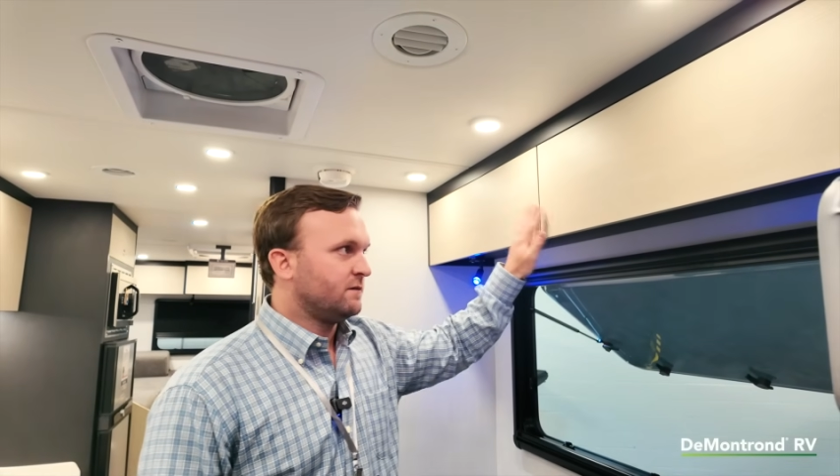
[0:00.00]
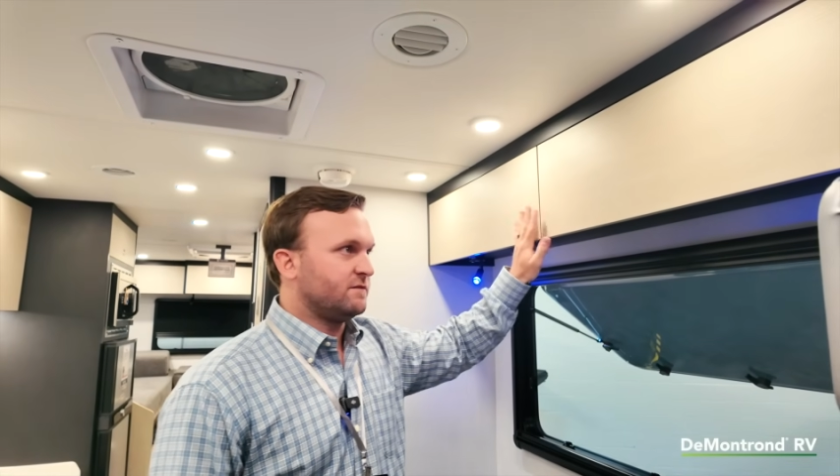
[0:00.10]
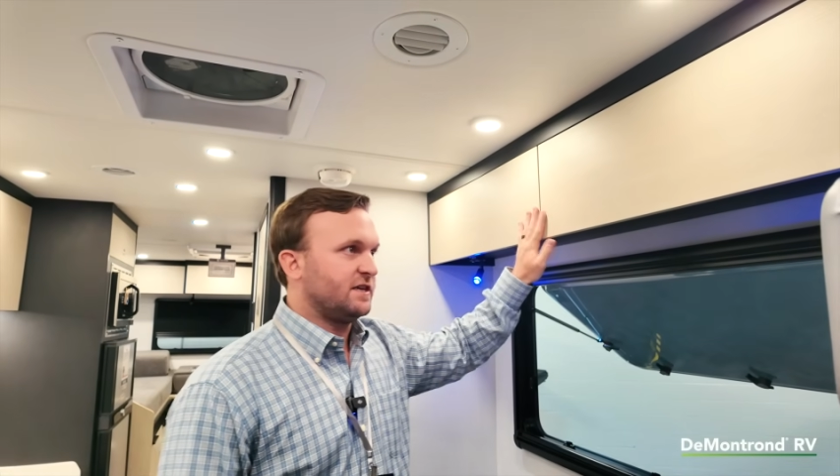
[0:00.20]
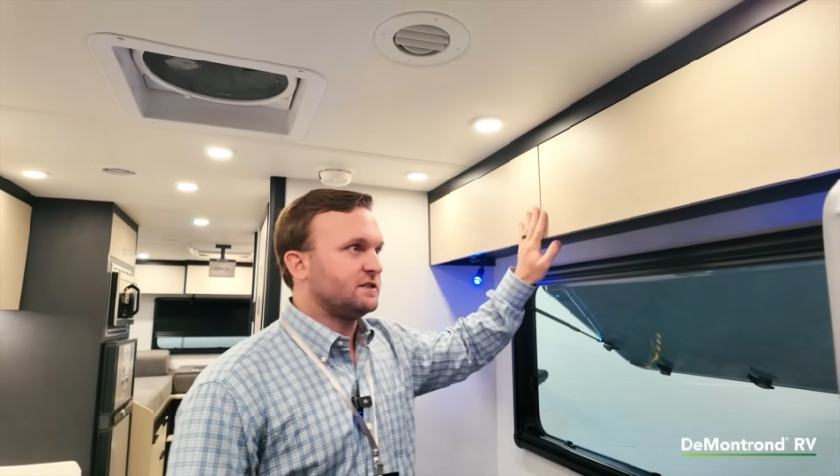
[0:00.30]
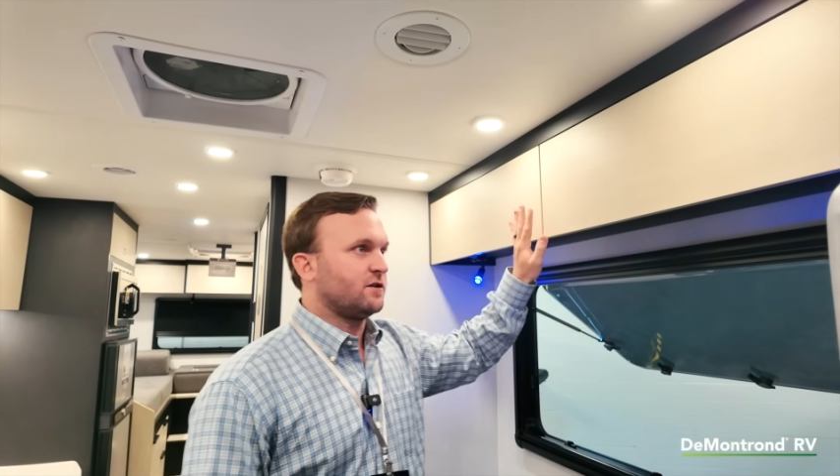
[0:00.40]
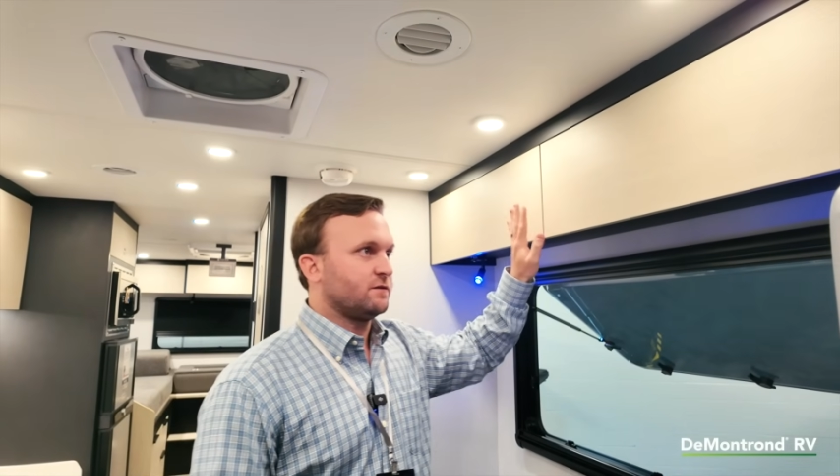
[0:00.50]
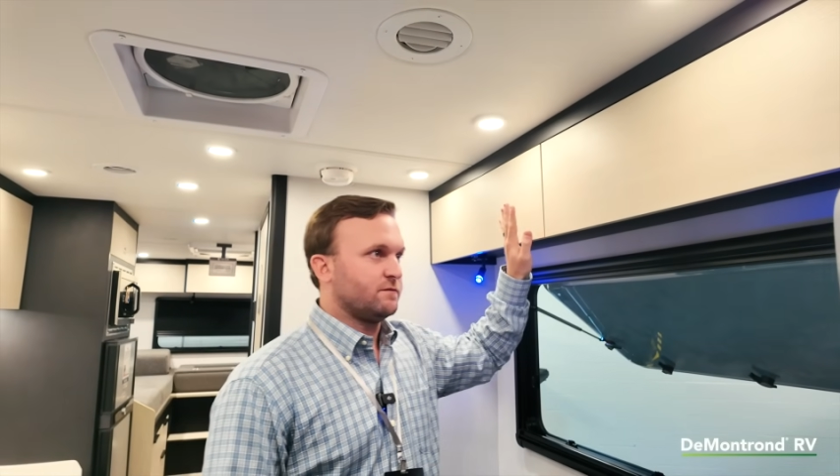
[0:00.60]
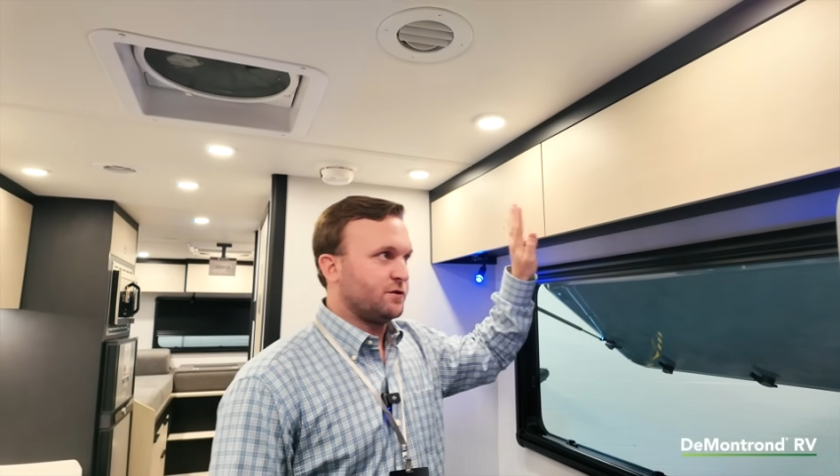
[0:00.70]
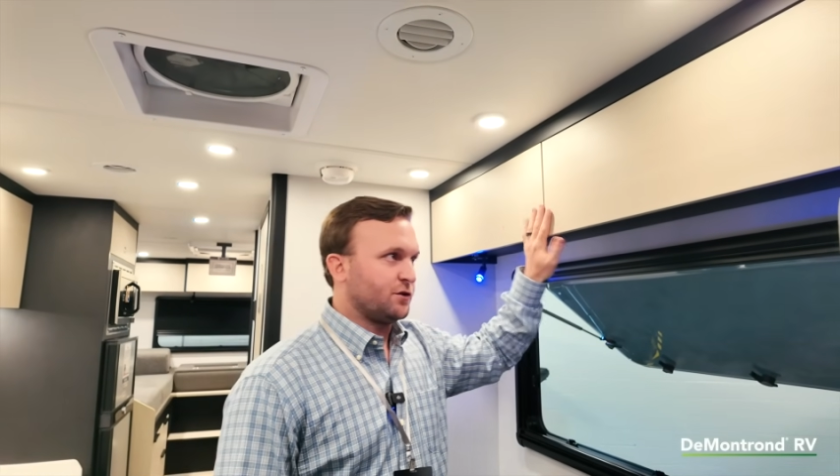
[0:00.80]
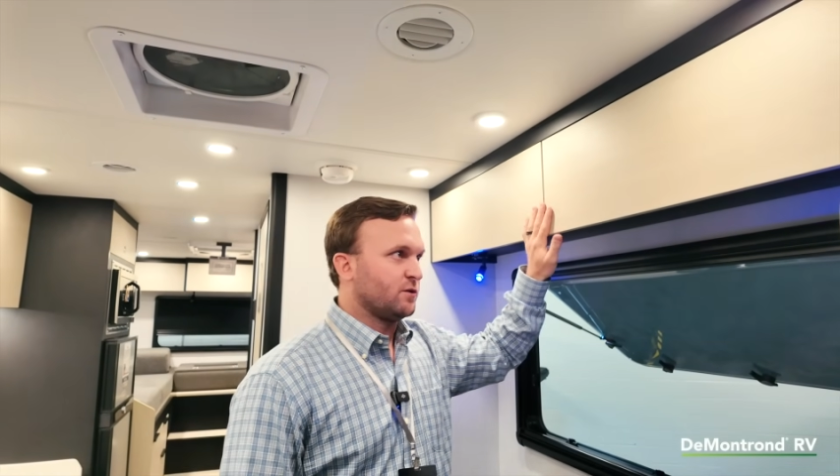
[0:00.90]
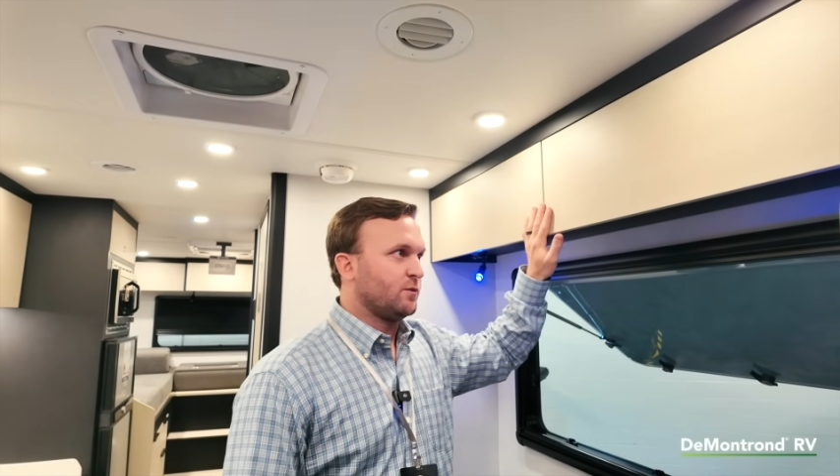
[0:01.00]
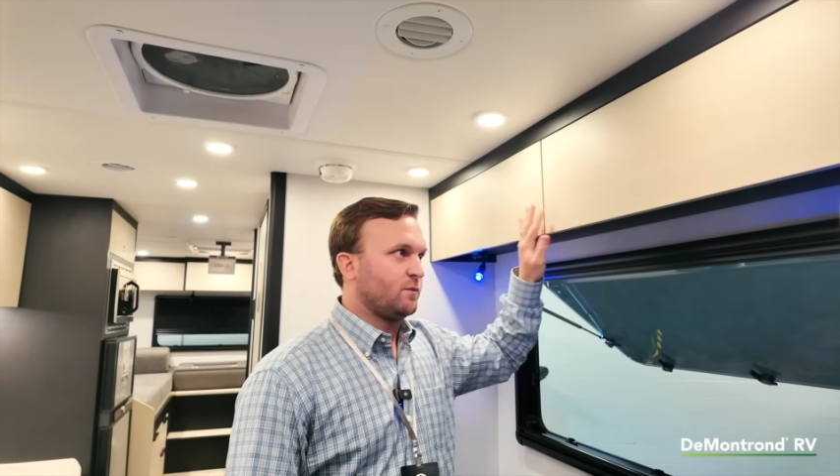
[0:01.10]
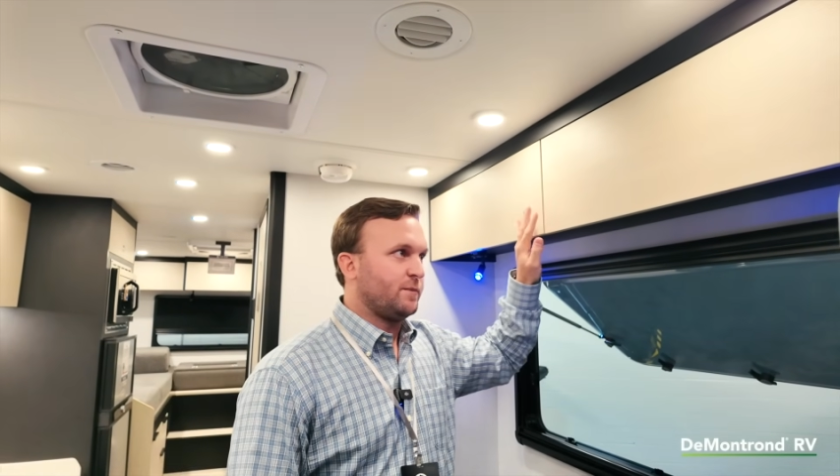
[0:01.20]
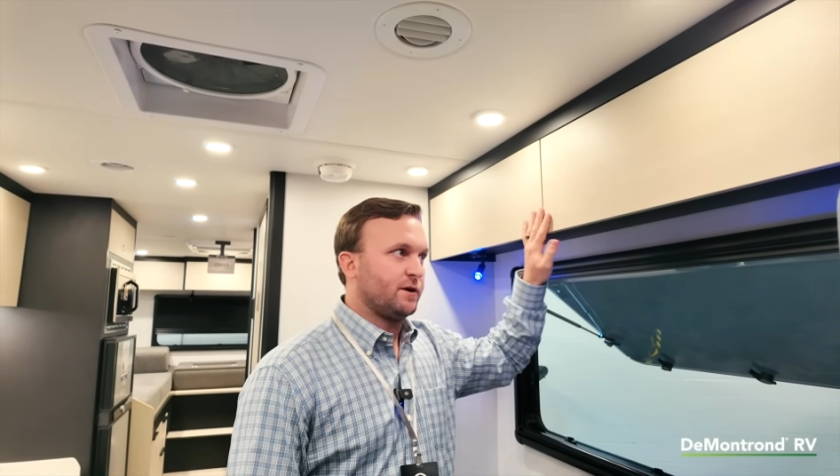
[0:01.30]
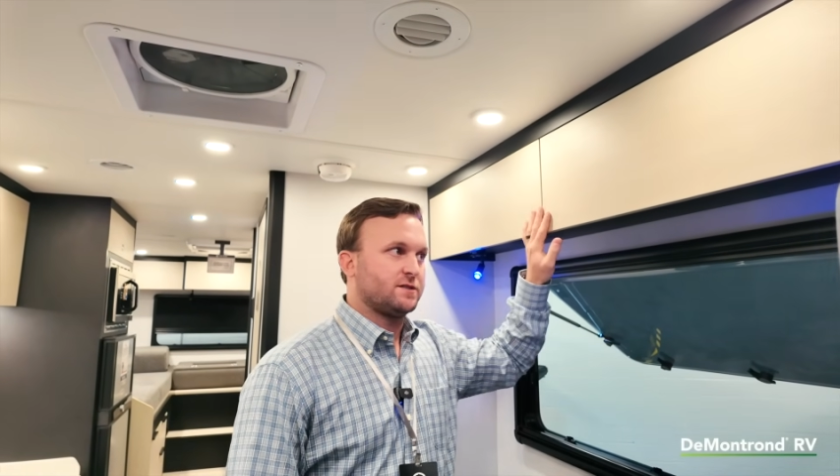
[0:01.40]
These are durable,
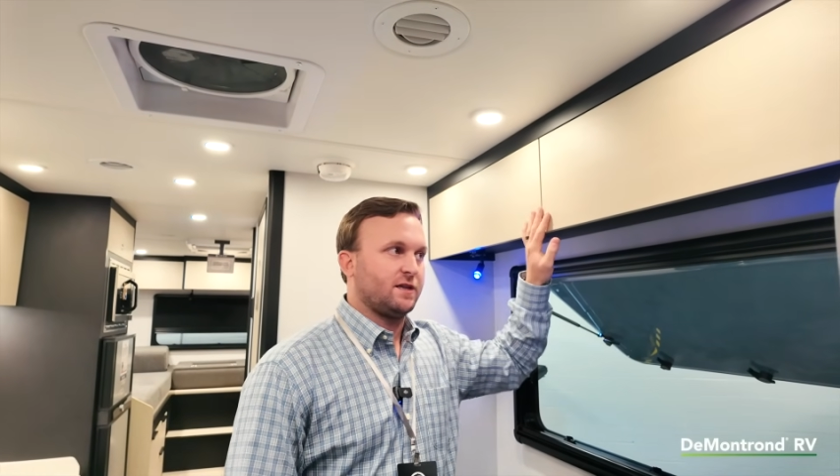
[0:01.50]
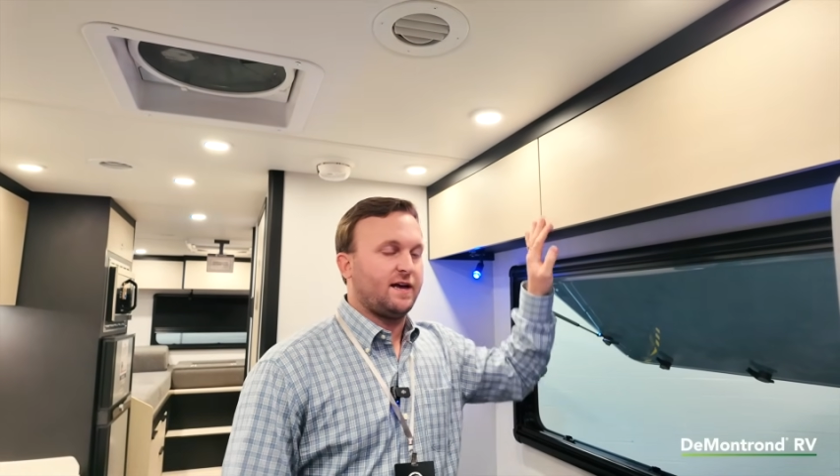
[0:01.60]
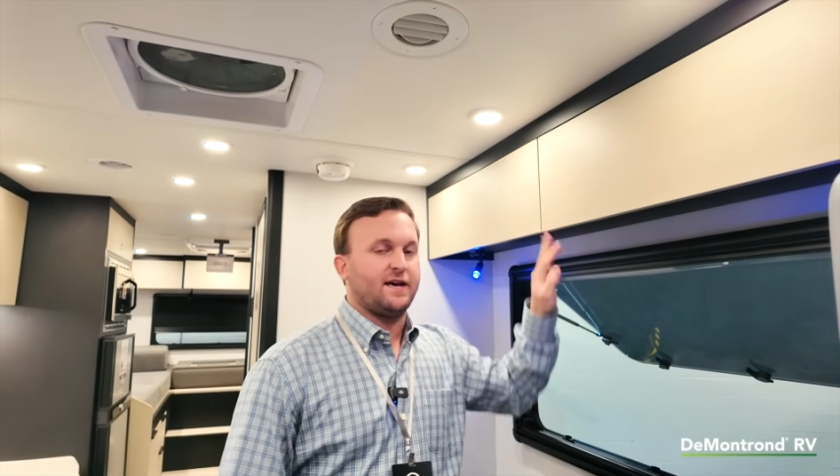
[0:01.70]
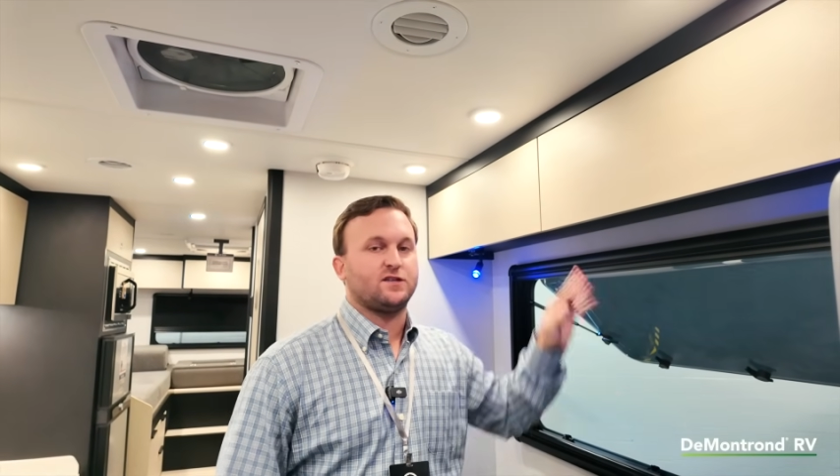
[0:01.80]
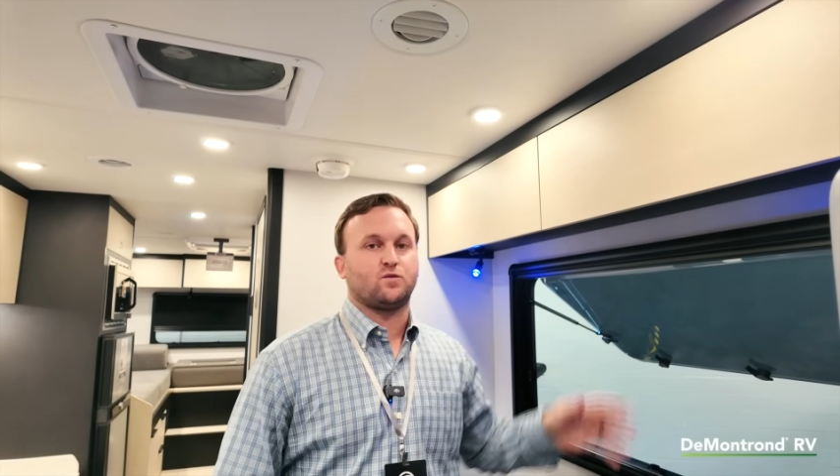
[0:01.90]
built to last,